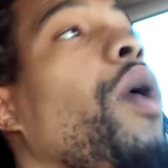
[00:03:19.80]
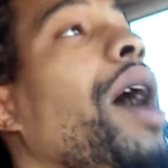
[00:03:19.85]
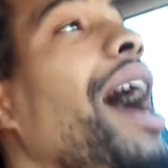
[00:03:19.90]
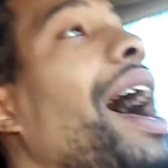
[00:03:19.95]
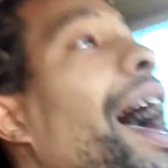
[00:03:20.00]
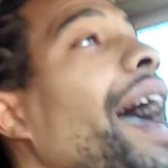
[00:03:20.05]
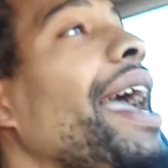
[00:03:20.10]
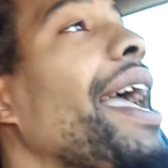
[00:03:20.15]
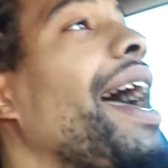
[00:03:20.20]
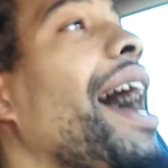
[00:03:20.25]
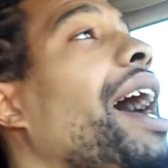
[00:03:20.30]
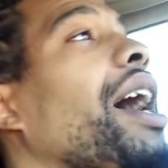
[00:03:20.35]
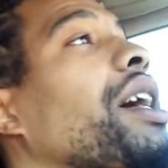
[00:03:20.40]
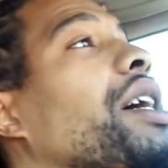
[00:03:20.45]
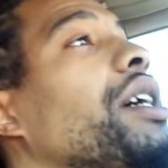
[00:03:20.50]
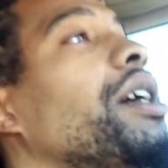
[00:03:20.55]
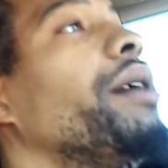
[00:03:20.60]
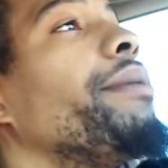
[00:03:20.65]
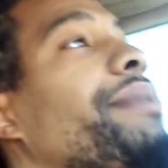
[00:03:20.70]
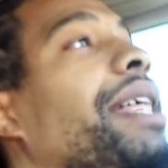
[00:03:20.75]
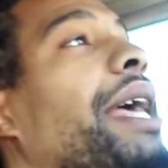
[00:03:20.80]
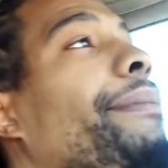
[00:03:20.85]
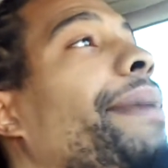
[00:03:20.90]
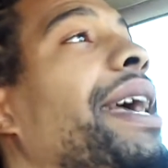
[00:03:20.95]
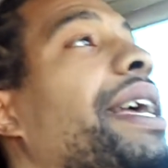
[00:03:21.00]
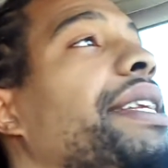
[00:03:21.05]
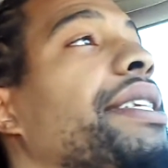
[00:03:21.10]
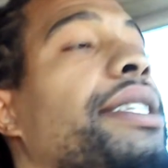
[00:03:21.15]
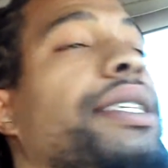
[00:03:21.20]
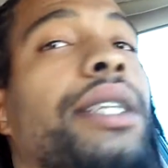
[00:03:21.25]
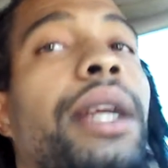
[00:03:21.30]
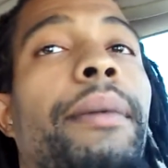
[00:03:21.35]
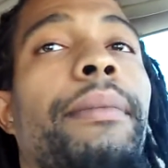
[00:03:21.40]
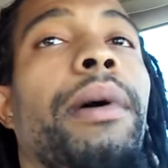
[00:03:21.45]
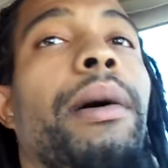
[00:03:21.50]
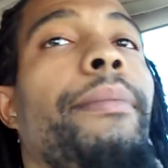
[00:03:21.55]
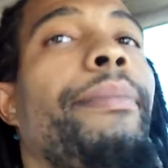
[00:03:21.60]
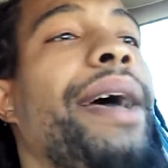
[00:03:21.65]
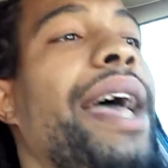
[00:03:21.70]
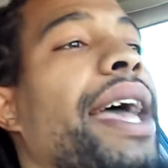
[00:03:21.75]
Why? How come they made this
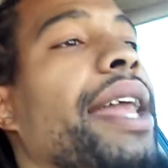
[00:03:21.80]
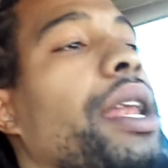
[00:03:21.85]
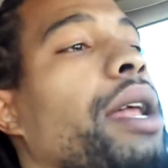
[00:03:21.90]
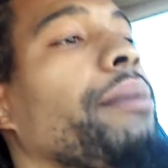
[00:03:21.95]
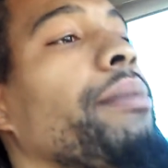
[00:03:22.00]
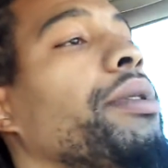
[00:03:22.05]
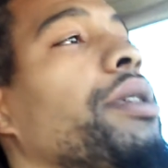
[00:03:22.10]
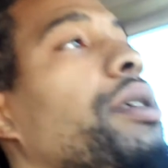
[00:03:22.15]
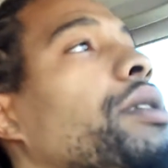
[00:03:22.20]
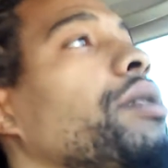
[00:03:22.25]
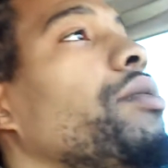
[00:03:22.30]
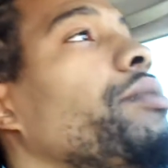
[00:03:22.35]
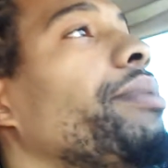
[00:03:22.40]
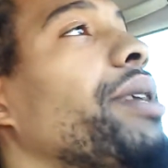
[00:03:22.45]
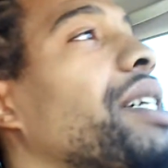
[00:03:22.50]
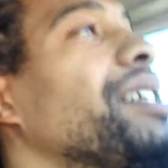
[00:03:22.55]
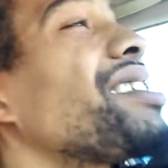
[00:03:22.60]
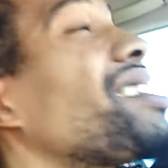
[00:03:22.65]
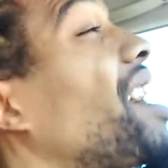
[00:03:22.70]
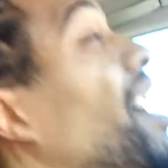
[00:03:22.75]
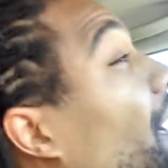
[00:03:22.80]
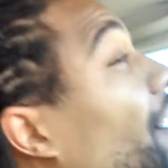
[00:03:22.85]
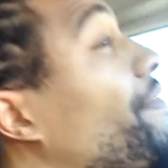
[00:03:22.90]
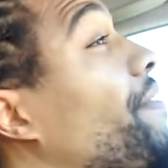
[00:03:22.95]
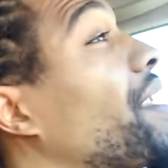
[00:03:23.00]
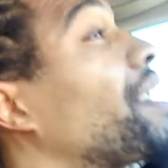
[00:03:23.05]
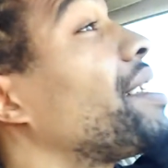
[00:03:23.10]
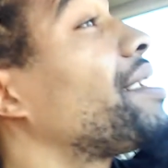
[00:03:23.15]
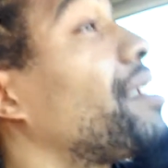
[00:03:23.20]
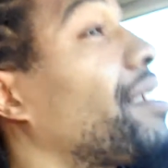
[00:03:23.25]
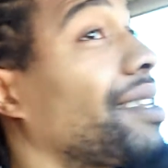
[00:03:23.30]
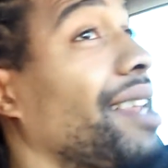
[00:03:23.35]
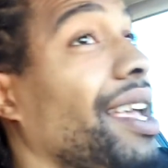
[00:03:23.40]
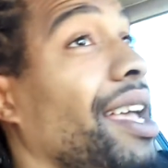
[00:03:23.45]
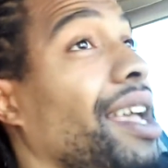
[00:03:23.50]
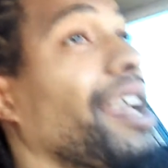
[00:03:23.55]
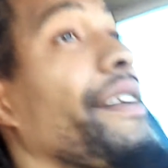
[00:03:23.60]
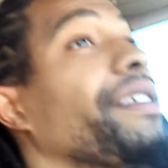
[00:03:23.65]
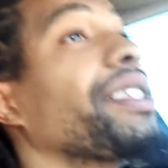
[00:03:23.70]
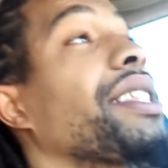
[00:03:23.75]
number a bad number to you? Because y'all have to
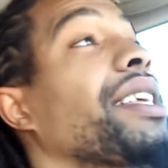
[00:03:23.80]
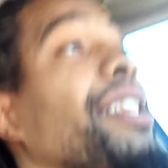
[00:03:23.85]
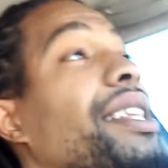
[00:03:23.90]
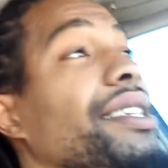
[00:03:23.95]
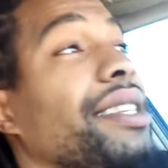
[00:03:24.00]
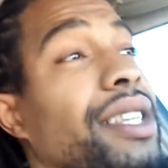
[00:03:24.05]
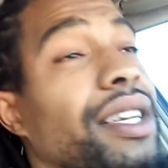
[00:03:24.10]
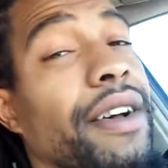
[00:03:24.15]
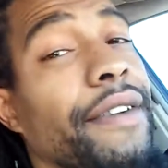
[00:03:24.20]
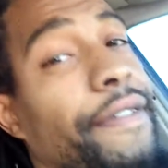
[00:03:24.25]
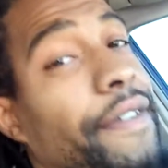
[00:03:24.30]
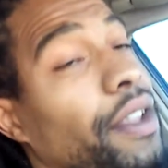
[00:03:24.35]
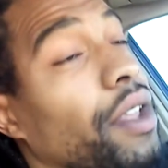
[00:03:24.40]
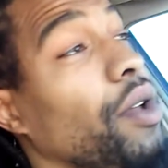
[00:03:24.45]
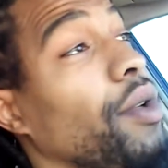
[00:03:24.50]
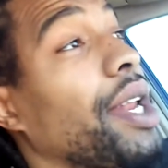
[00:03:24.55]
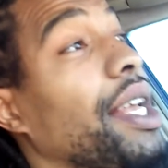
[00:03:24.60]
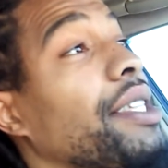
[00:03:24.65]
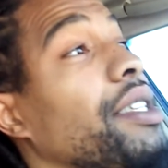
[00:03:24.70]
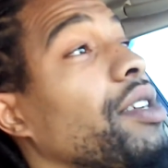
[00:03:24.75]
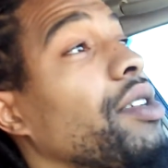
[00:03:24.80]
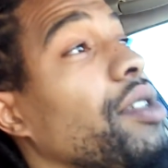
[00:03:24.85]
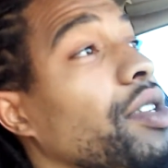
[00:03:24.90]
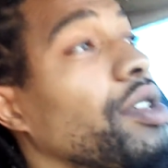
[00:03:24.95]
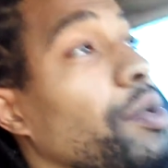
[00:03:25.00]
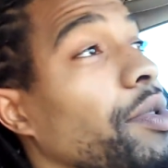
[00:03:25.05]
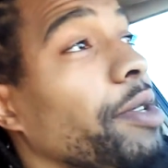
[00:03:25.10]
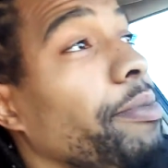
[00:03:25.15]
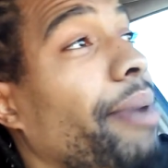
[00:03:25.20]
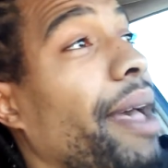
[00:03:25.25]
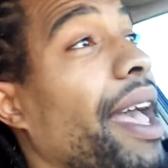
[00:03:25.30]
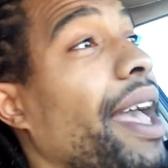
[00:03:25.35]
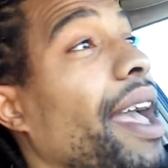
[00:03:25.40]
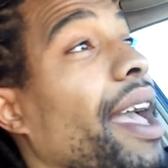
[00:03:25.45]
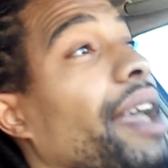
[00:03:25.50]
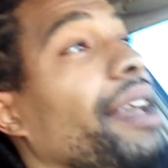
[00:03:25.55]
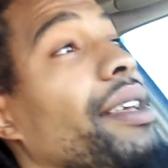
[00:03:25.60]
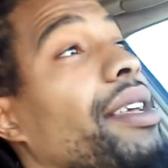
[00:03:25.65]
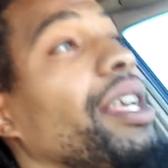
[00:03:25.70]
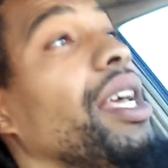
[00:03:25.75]
understand everything that's good for you, they told you was
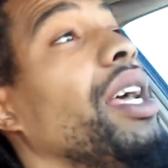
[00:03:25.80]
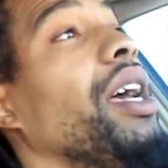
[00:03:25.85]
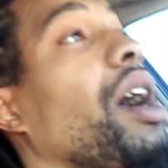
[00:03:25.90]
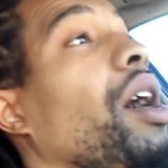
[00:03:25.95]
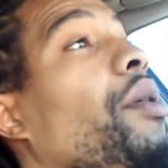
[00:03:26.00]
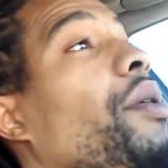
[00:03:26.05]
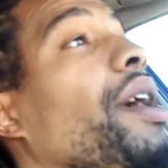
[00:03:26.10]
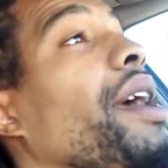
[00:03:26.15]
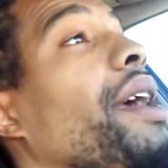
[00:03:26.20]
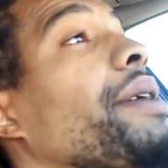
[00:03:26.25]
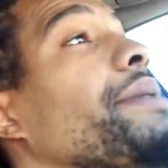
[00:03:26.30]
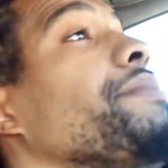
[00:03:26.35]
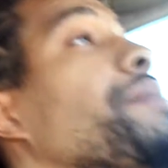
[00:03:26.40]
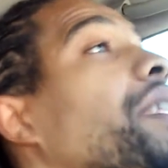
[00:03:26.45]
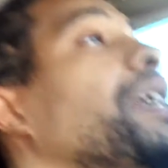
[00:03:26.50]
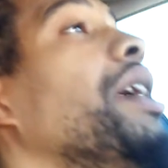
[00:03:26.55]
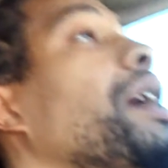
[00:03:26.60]
bad. All right.